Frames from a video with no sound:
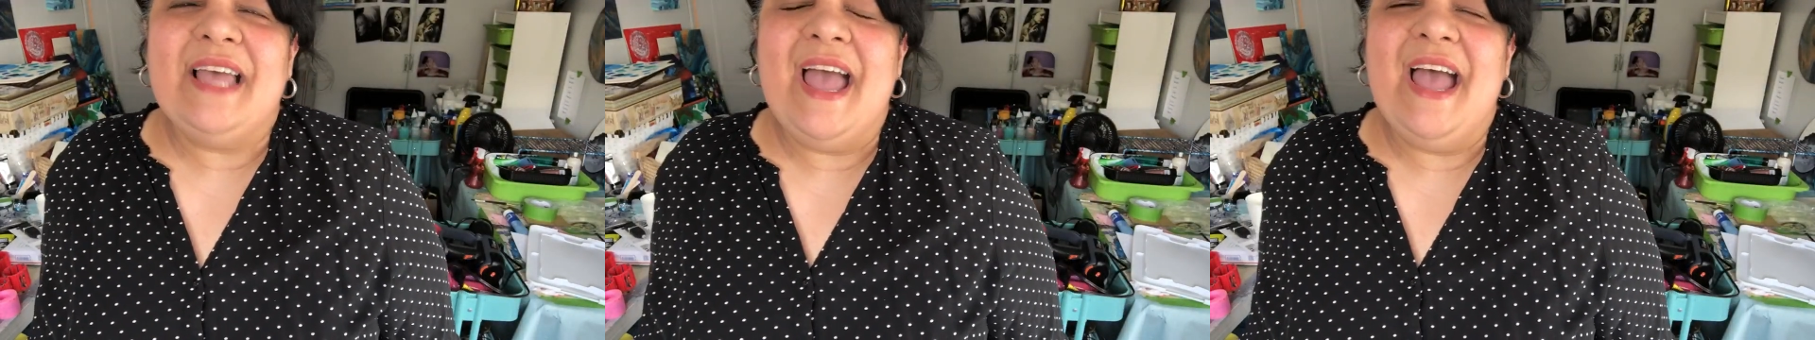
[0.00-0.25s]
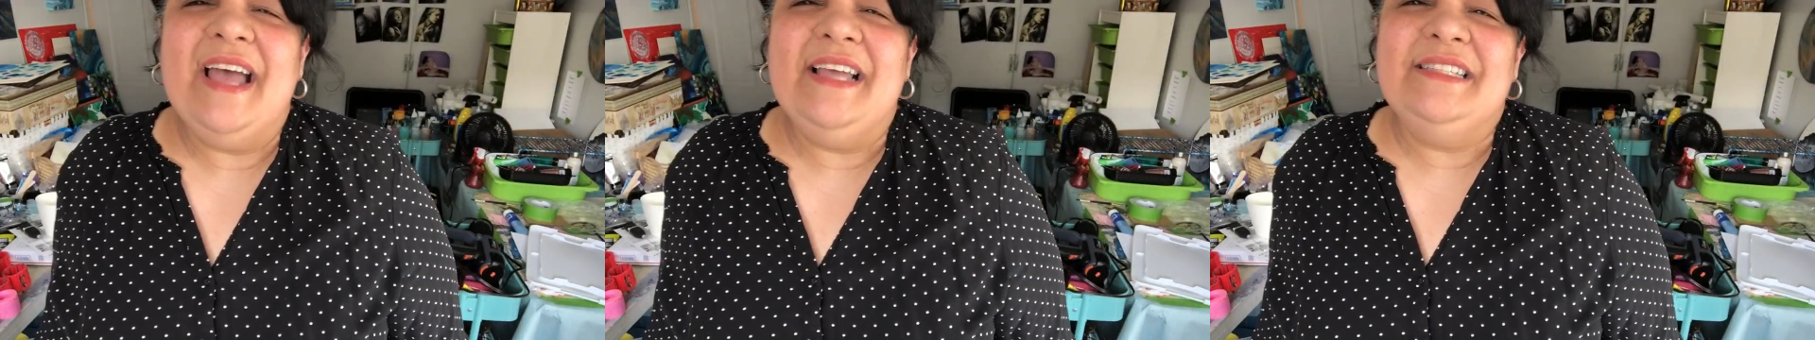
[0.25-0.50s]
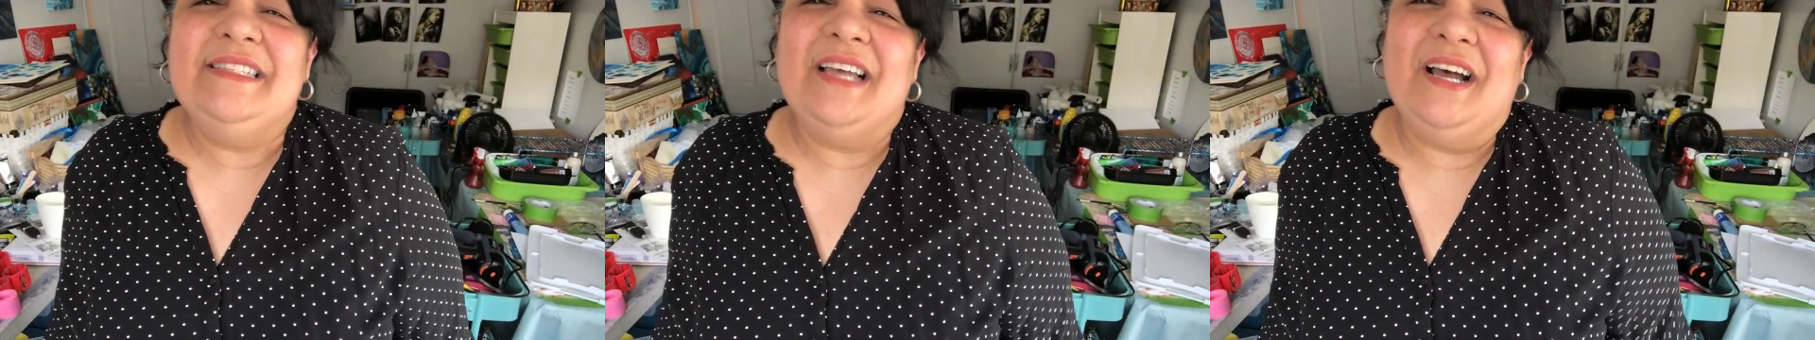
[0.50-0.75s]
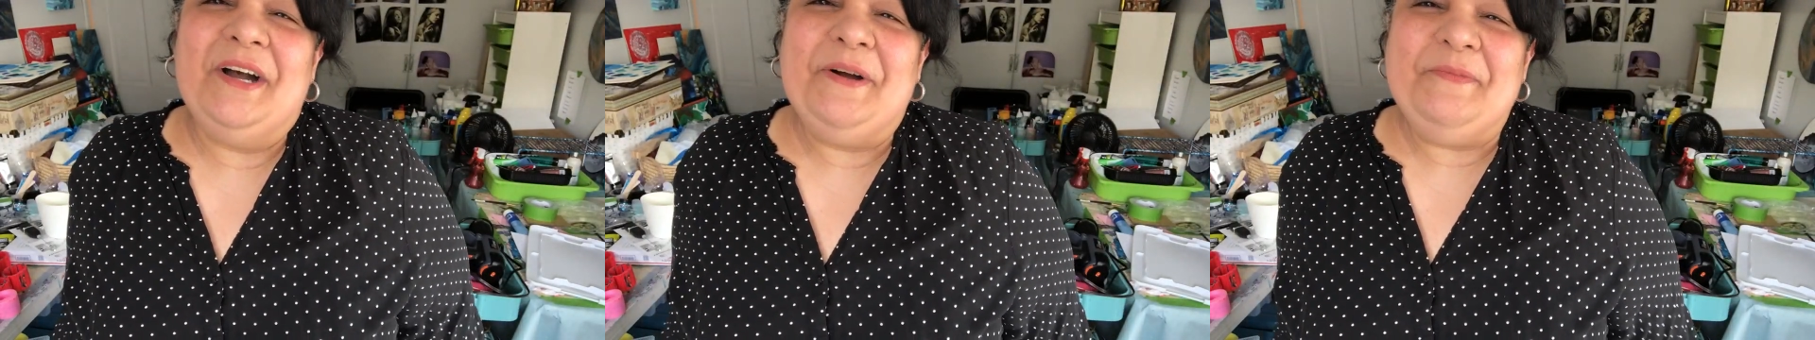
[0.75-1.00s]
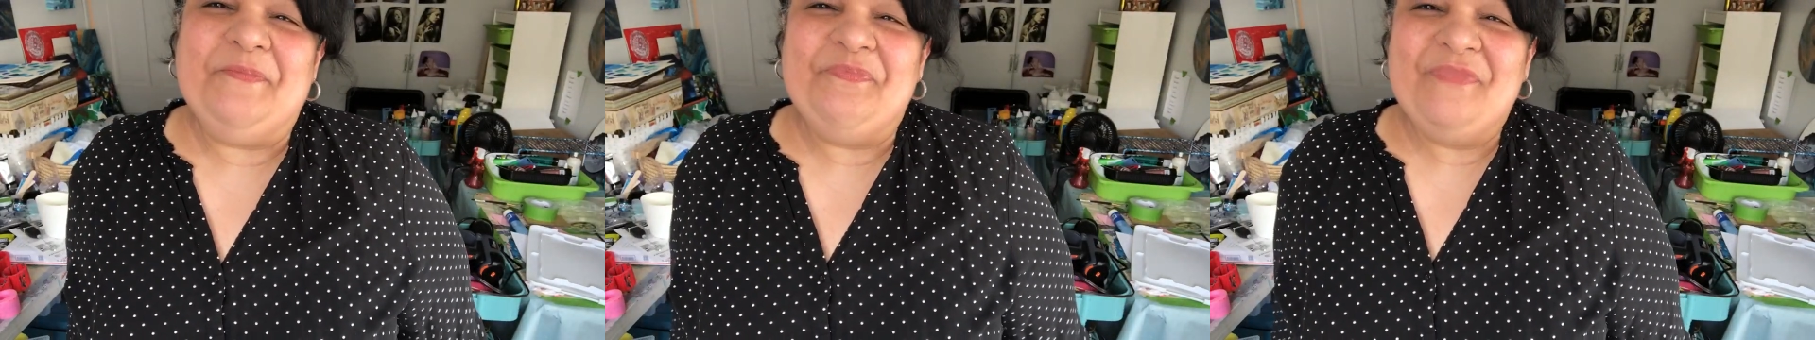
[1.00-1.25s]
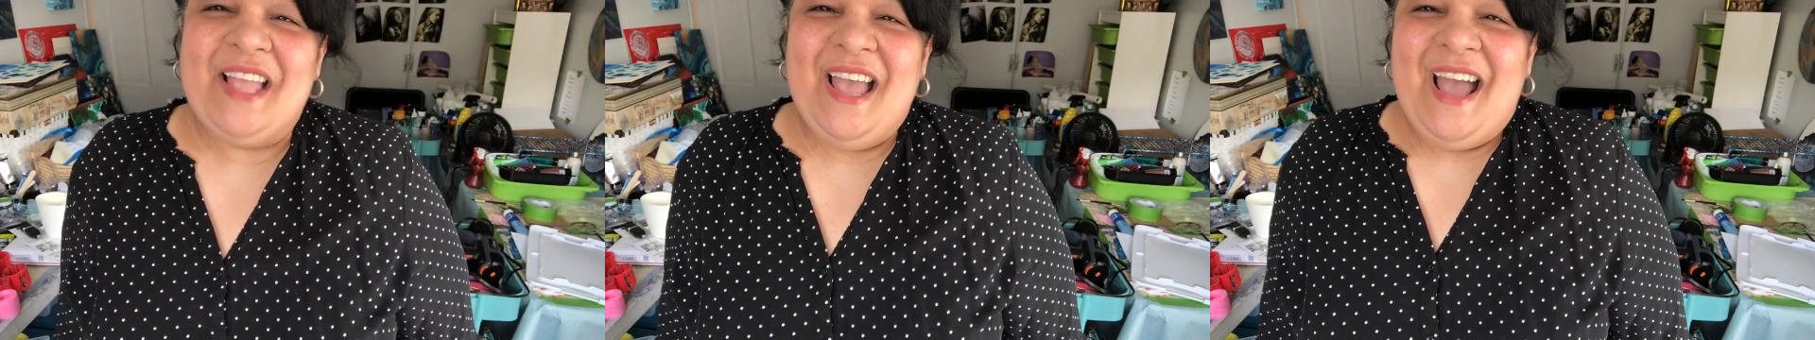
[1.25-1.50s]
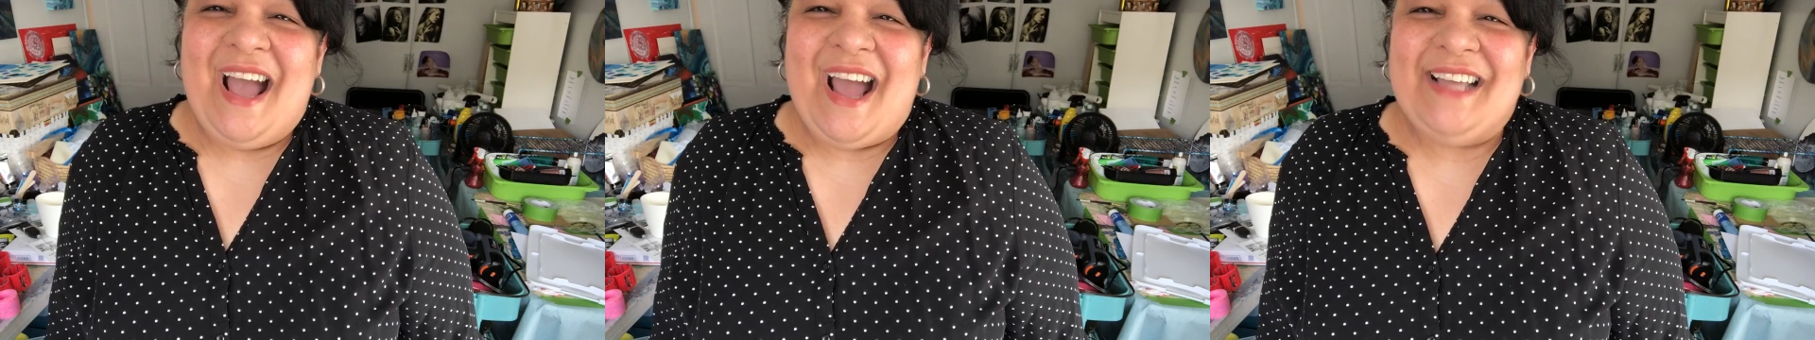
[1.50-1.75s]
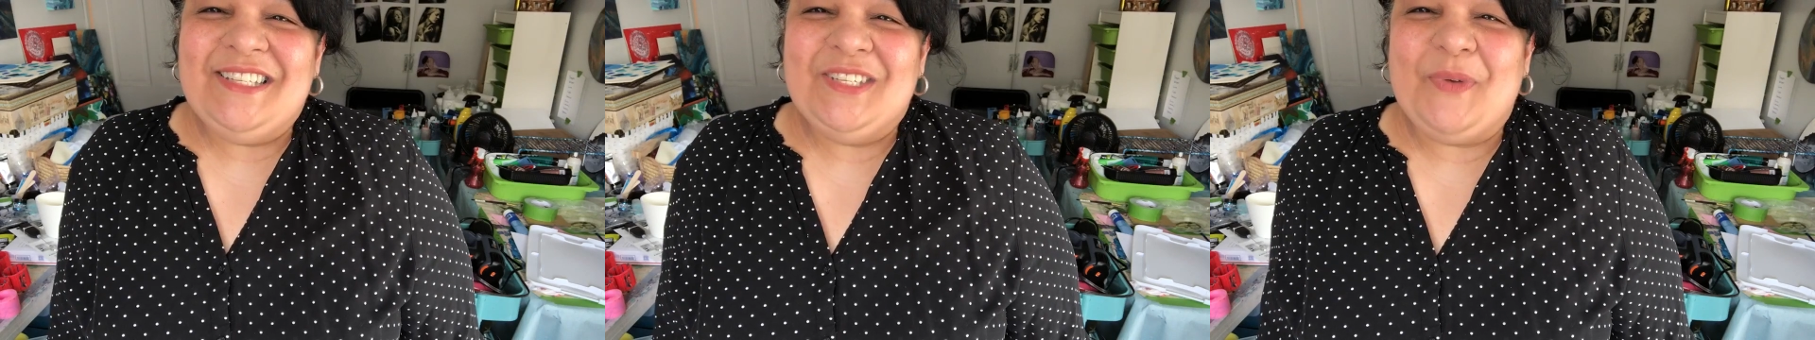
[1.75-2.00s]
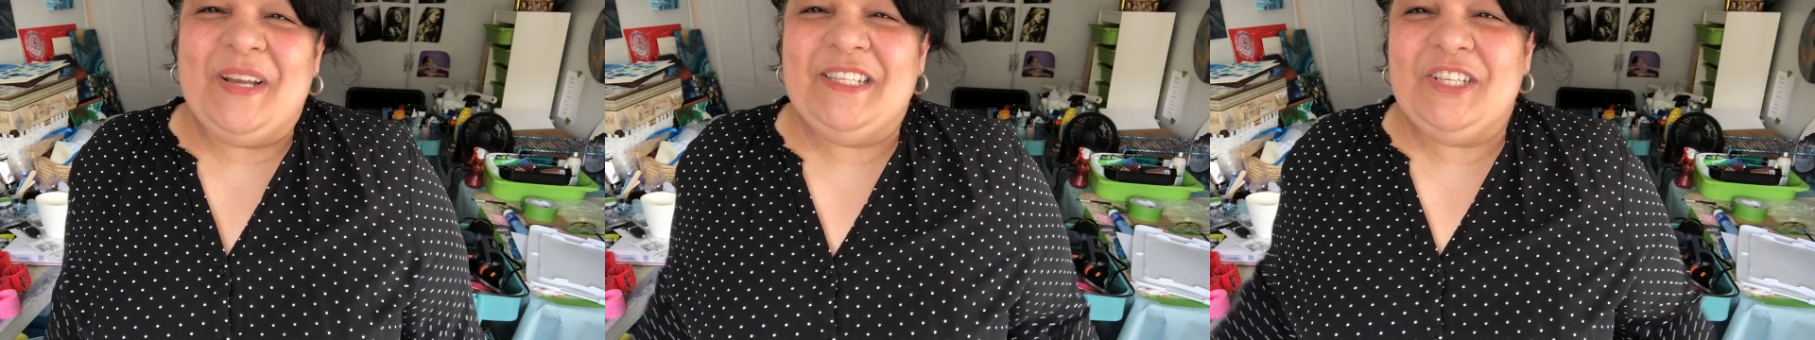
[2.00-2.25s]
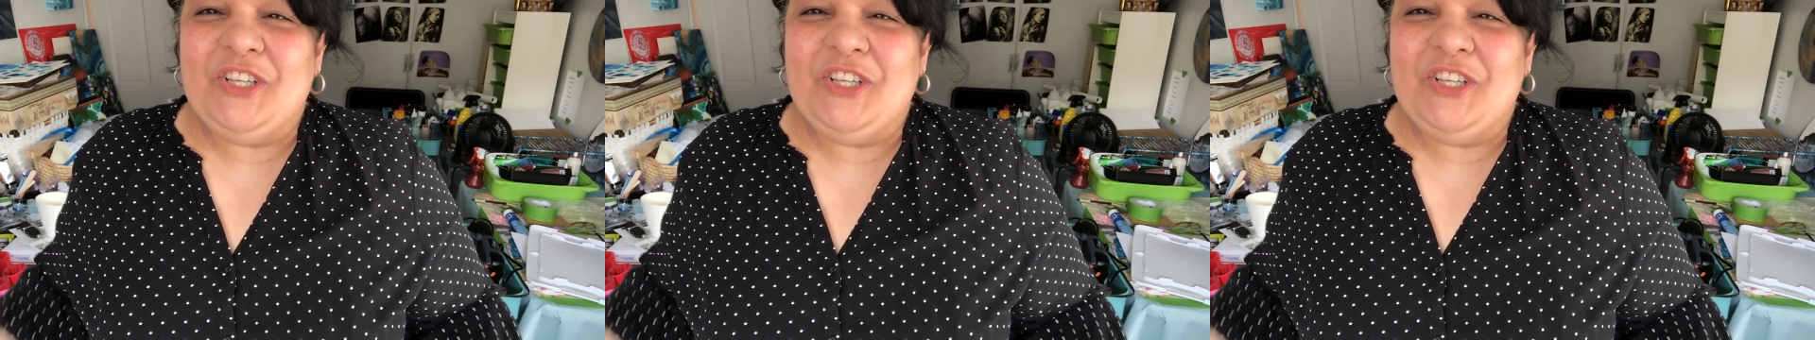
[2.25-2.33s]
And I just wanted